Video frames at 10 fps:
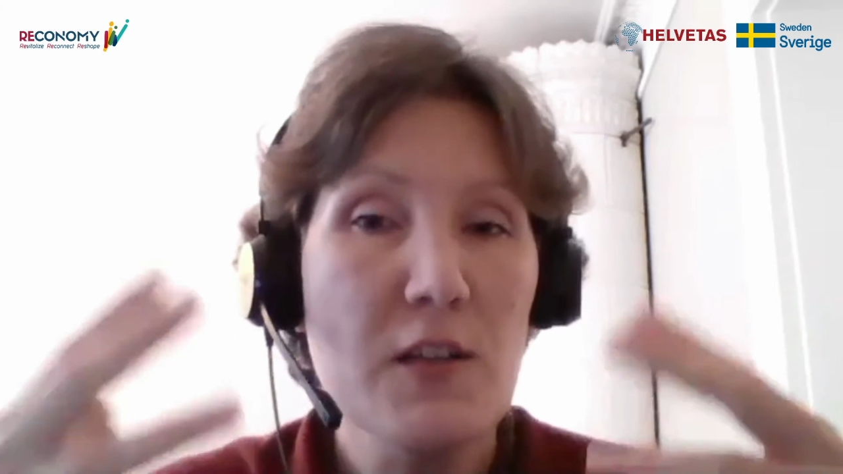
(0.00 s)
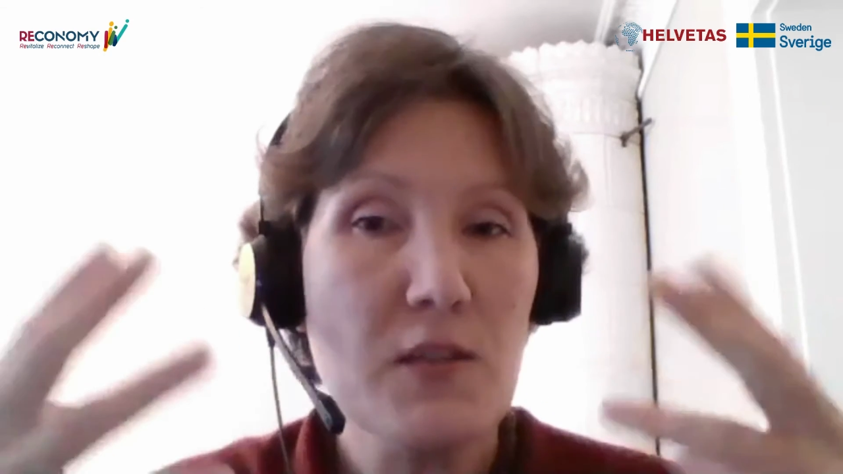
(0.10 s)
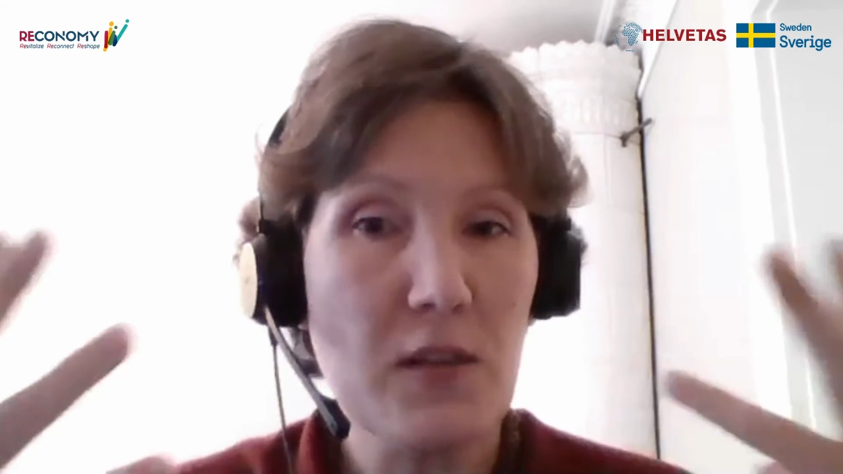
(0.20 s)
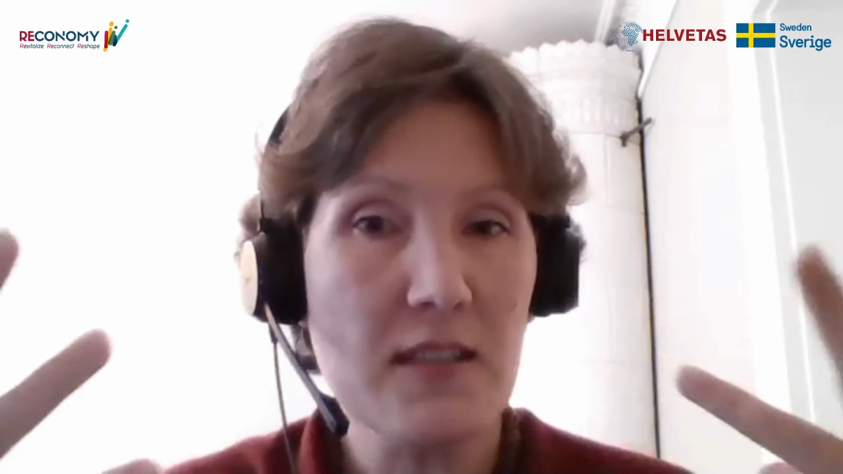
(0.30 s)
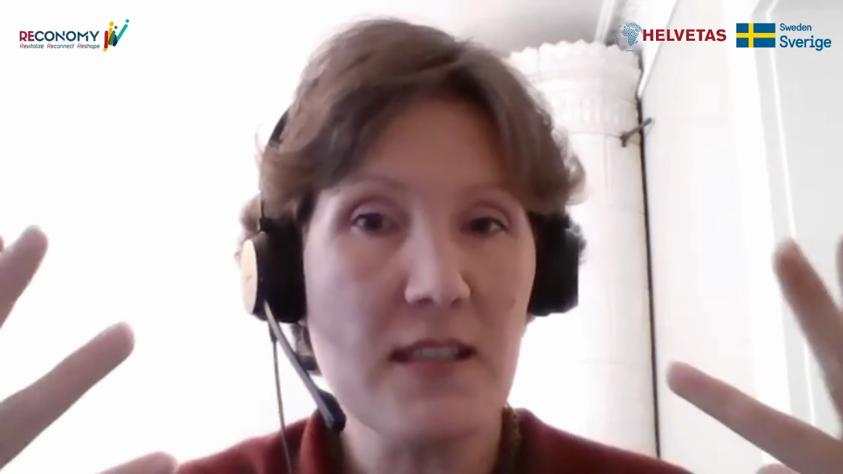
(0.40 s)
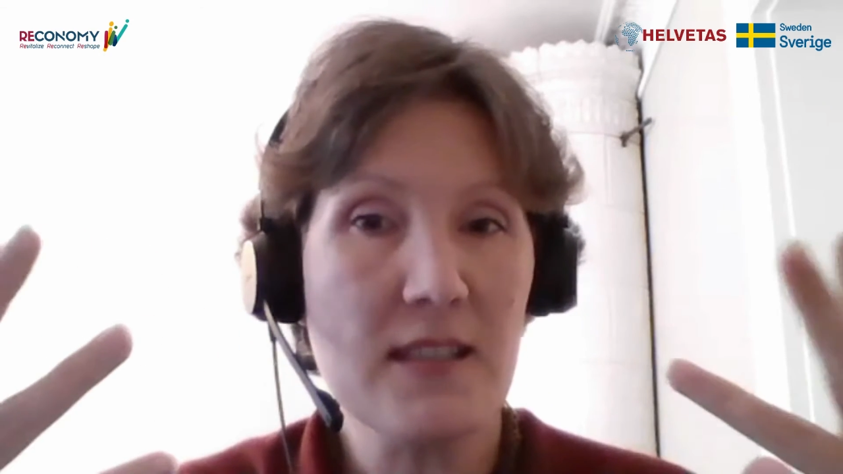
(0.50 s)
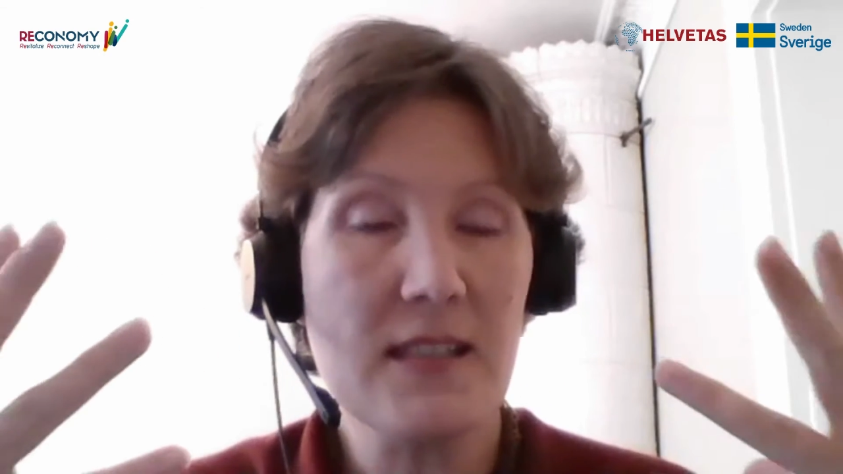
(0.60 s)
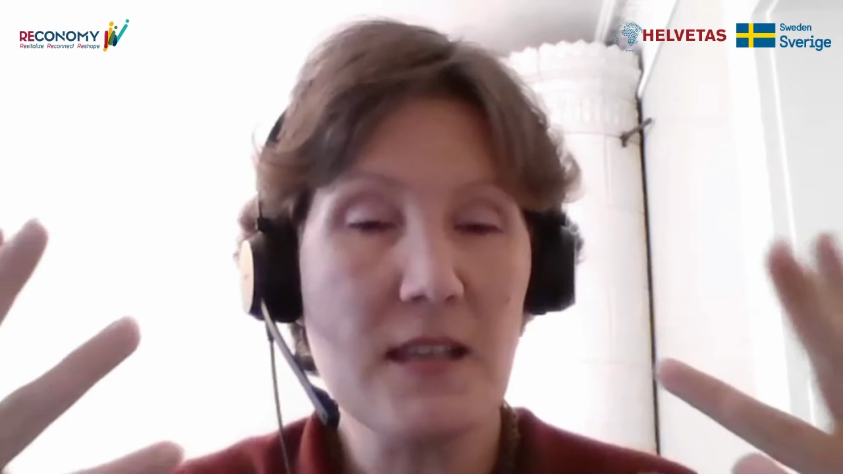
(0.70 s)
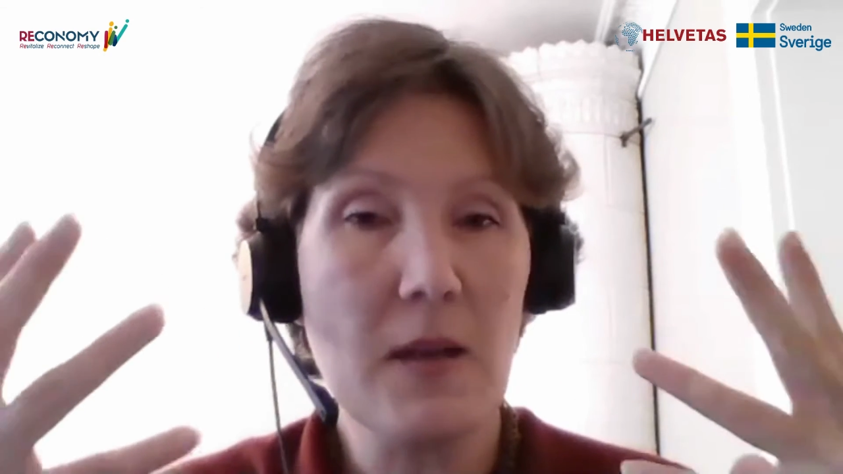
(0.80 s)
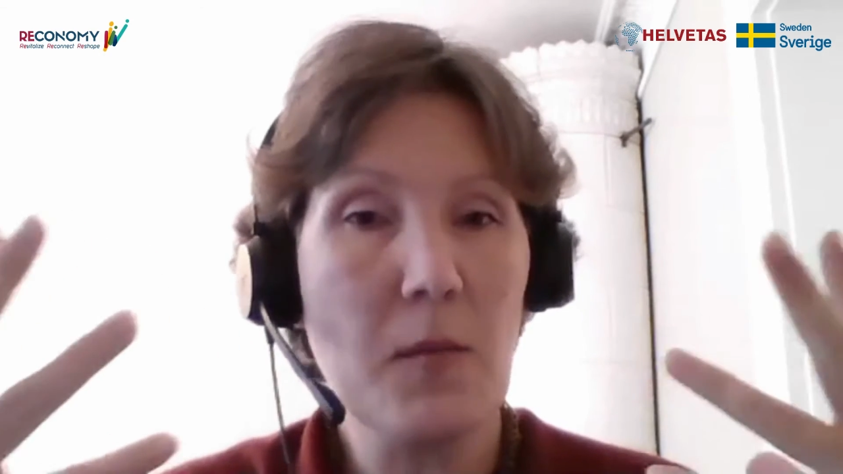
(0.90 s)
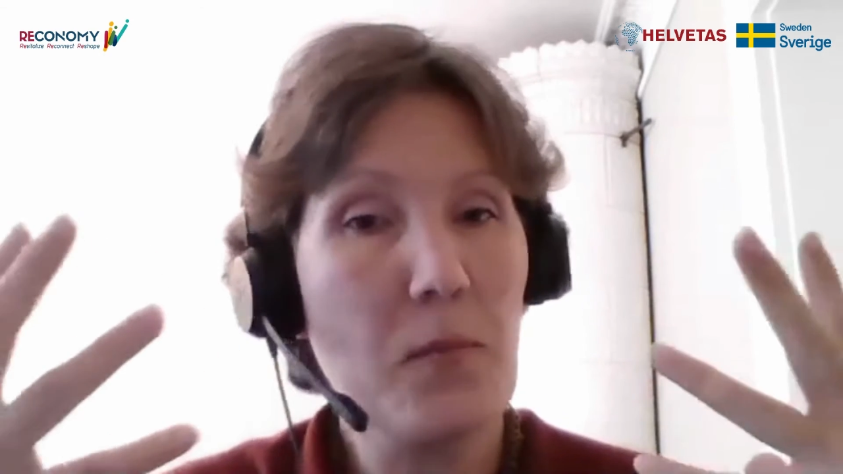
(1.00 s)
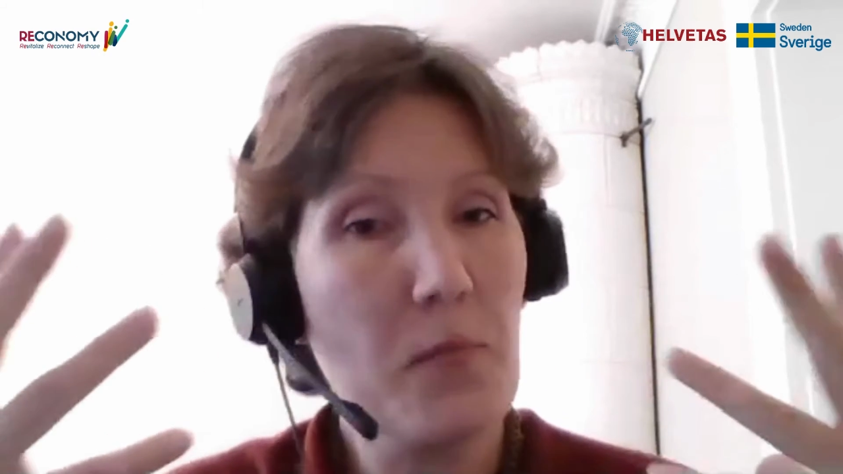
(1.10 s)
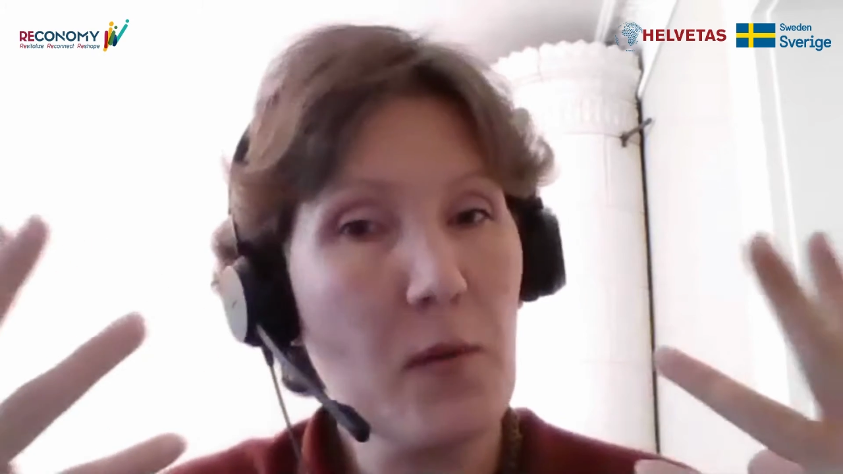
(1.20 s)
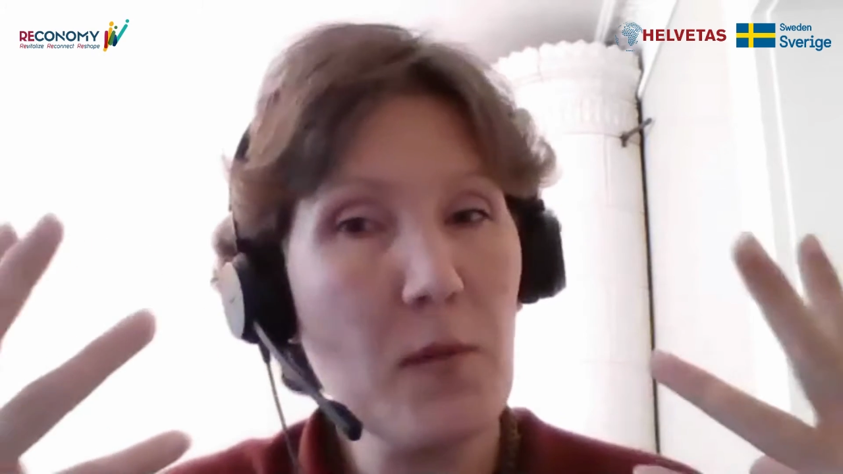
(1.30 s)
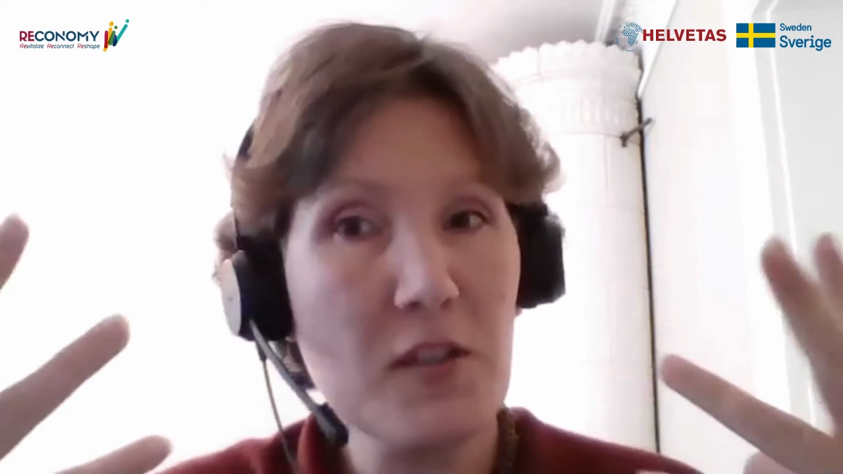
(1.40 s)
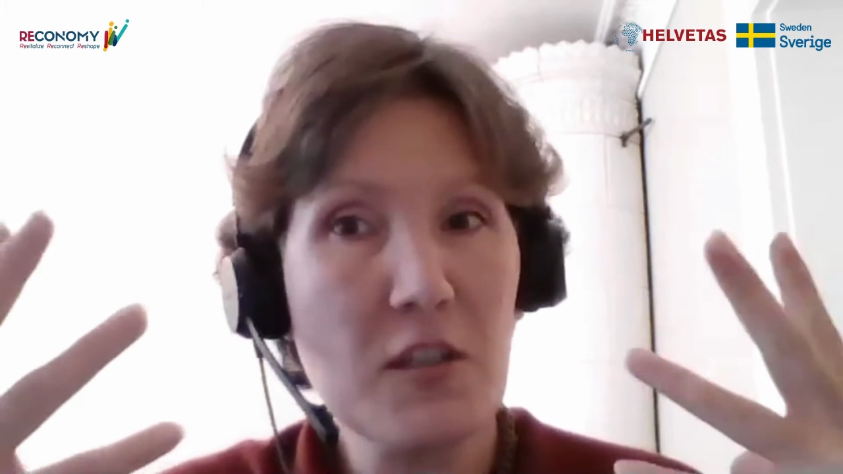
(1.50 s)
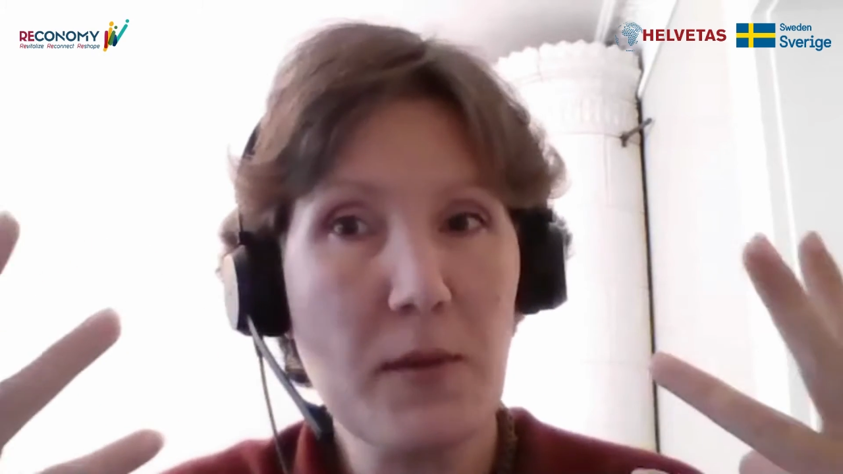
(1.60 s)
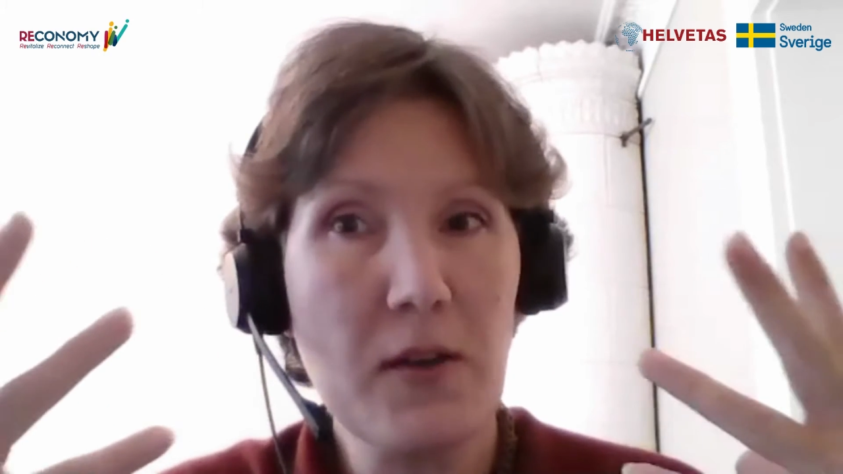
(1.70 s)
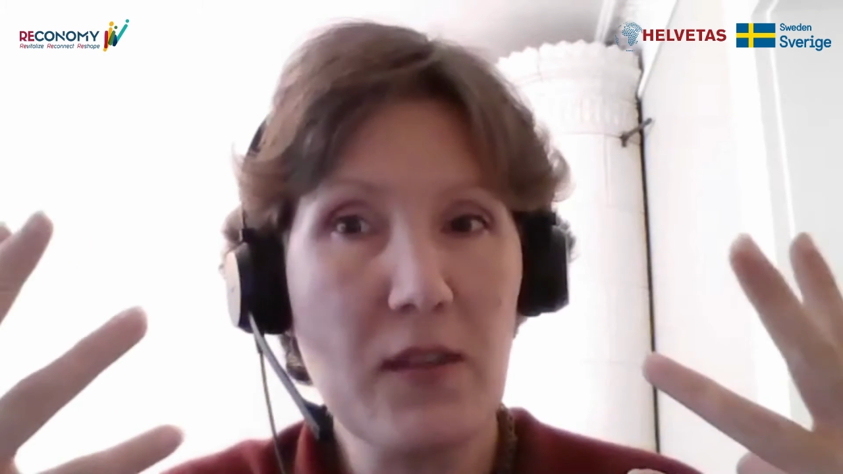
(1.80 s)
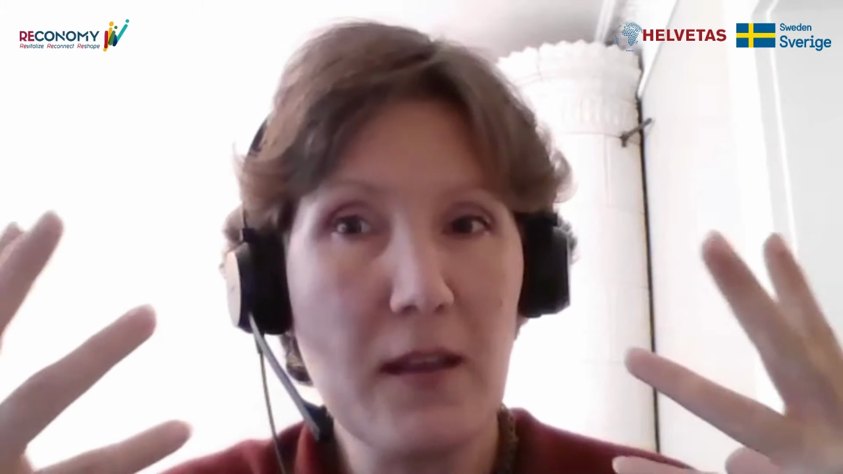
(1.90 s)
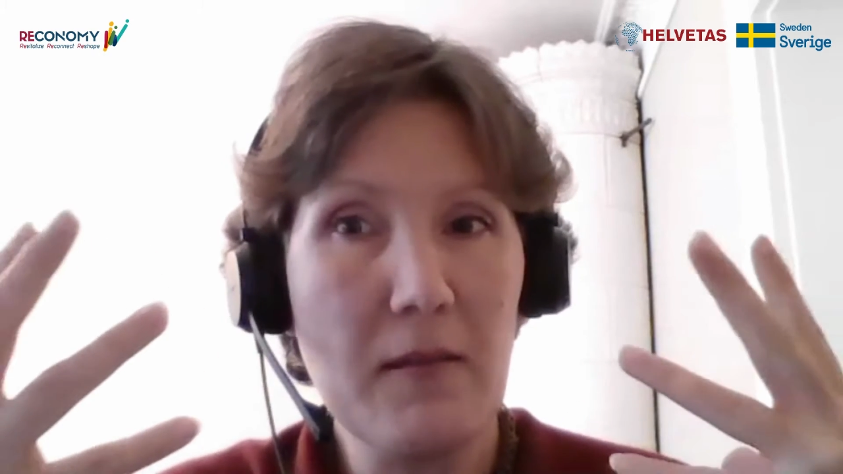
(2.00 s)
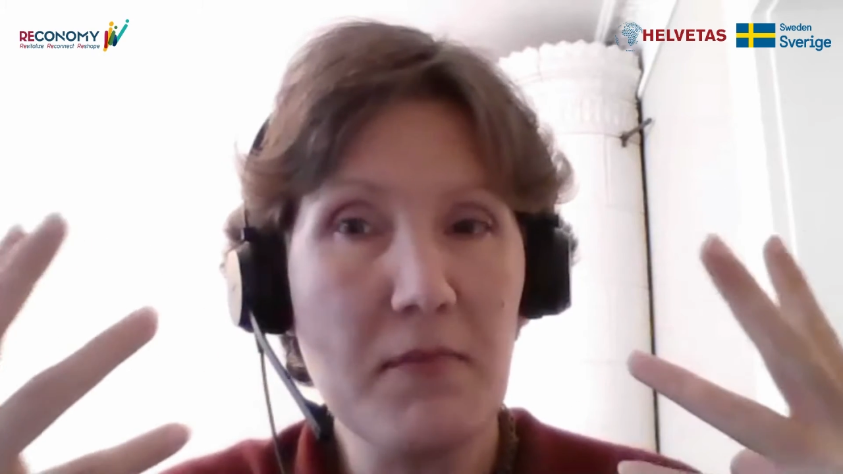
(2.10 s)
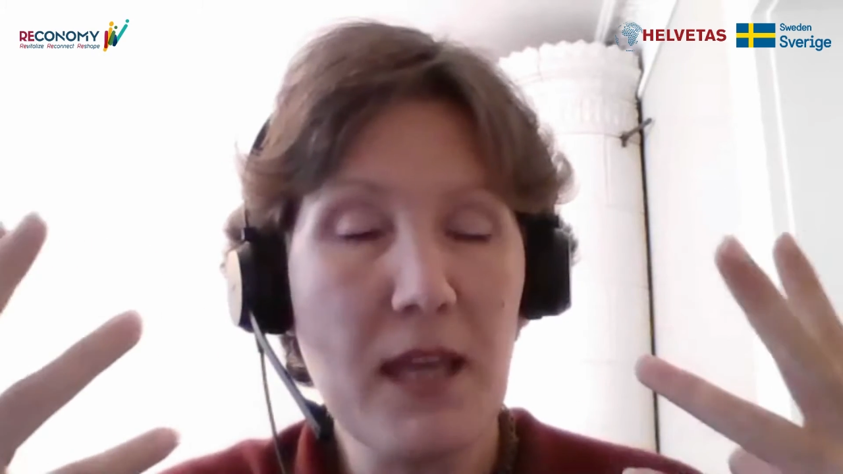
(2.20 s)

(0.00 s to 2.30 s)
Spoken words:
So this is pretty much about the